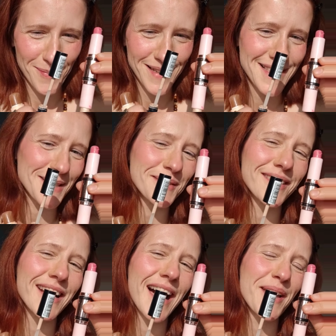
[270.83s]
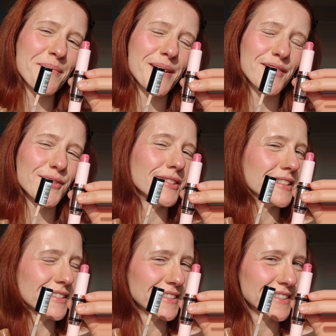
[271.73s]
Please subscribe if you
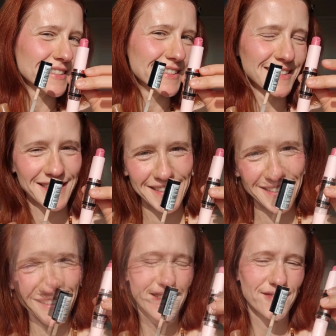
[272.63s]
didn't, and